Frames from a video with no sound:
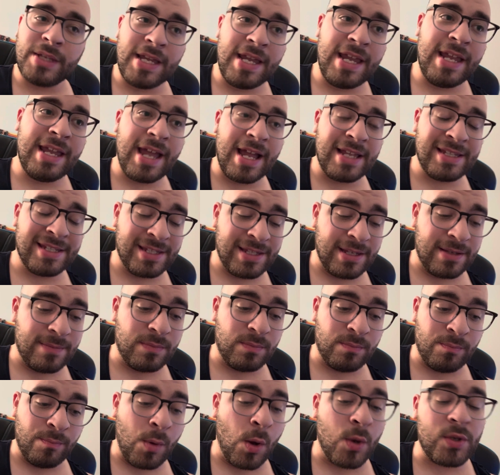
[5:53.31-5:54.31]
He gets
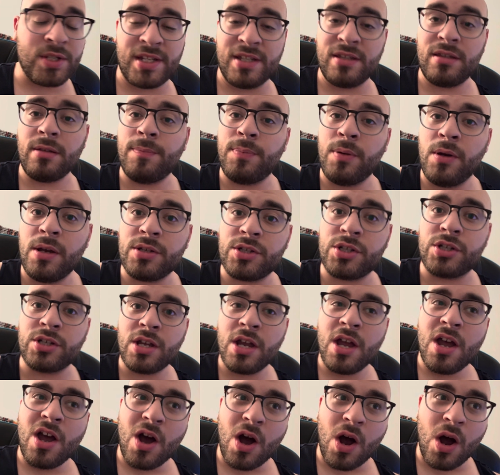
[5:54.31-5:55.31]
most of the push
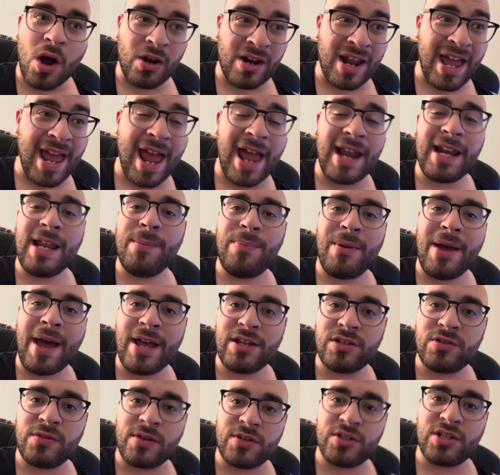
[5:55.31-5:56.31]
on any
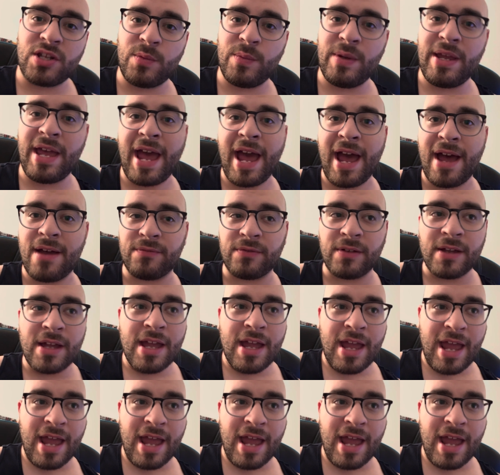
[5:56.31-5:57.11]
pass rush that we have,